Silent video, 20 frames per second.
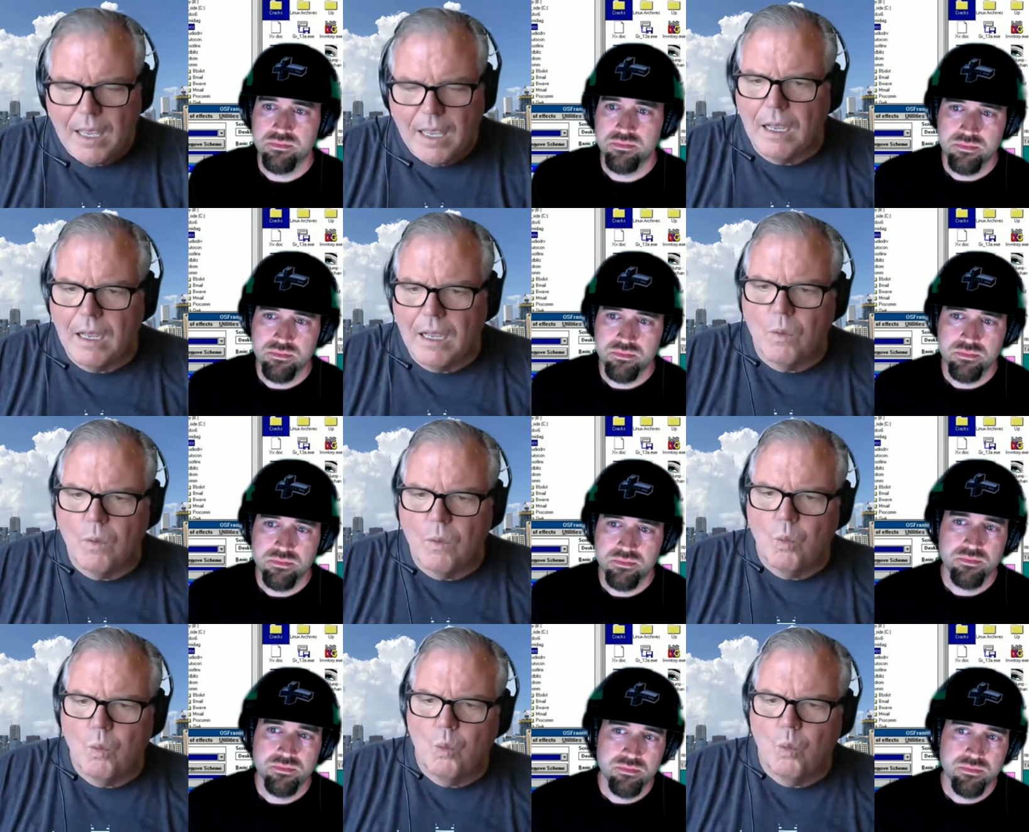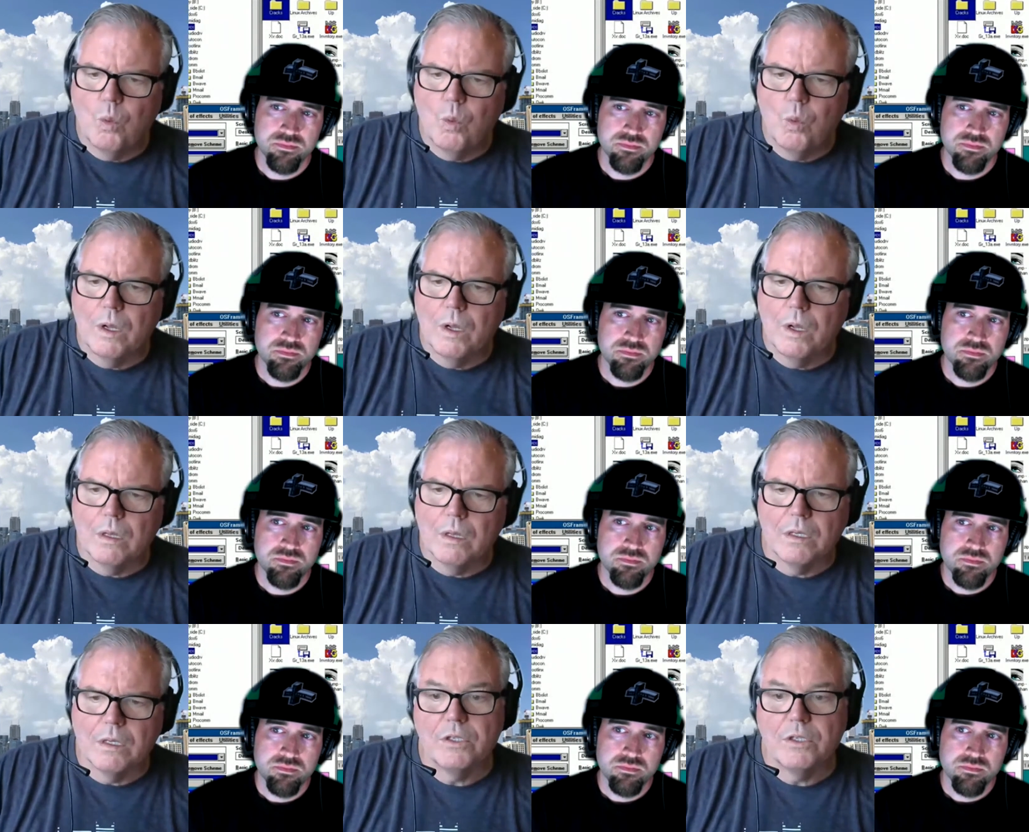Speaker 1: Uh, well,
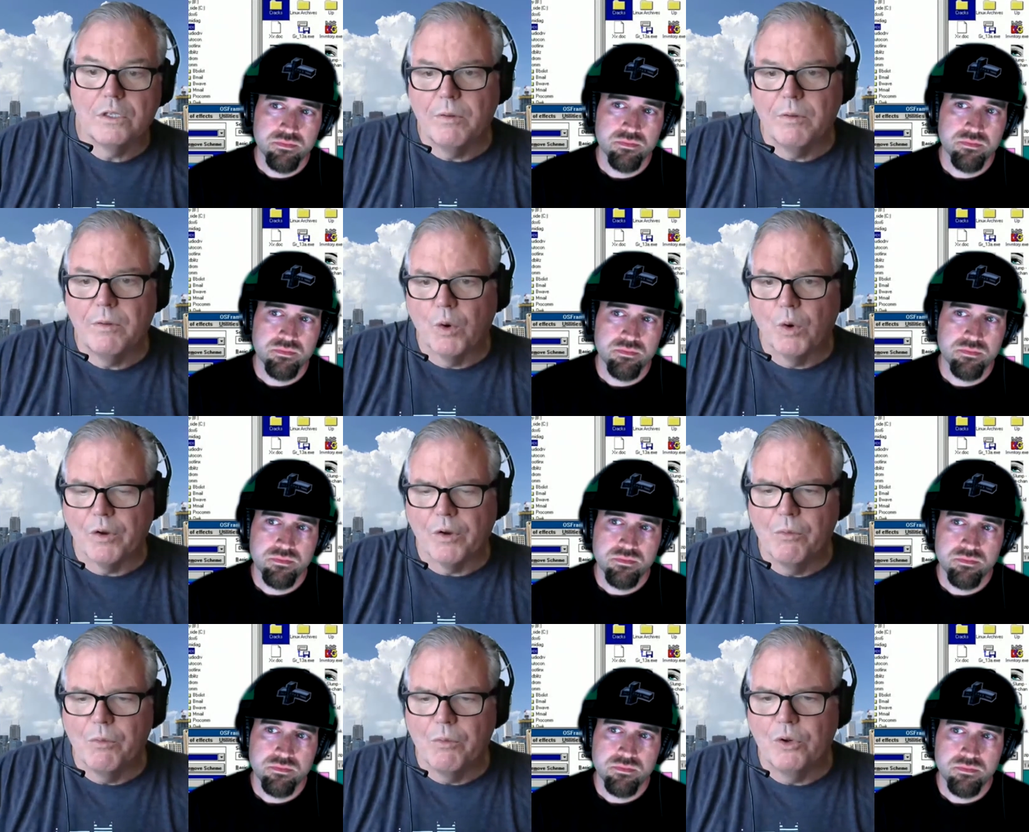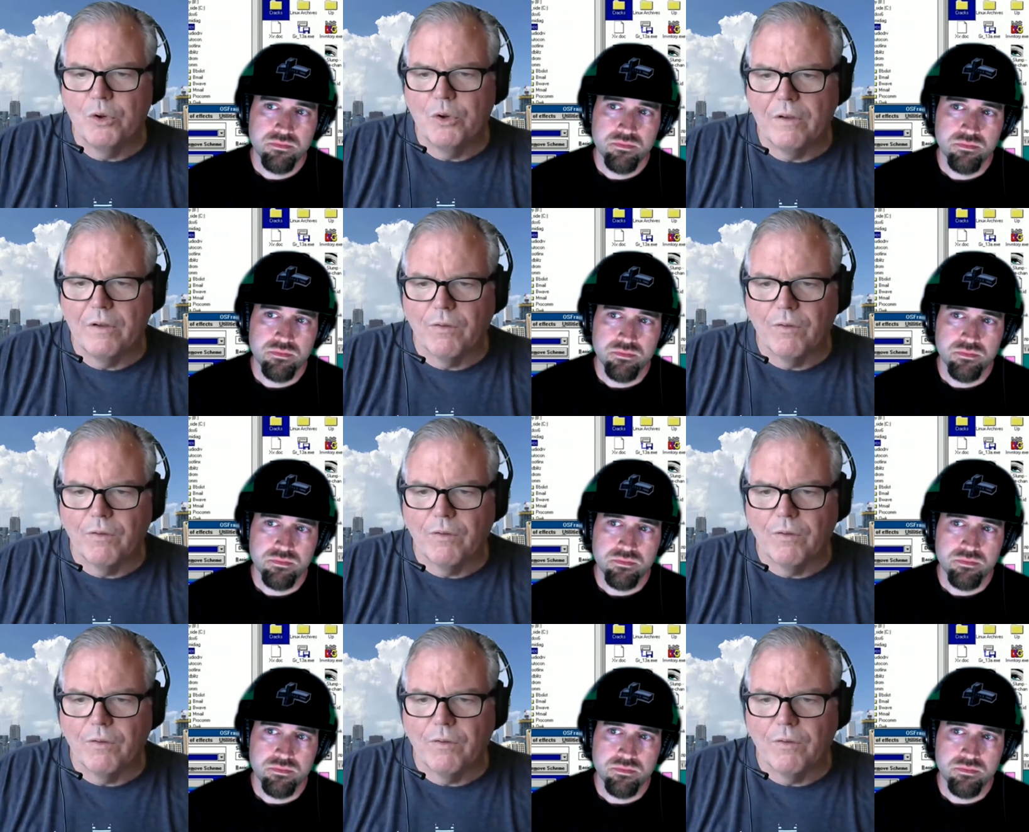uh, so you've been working remotely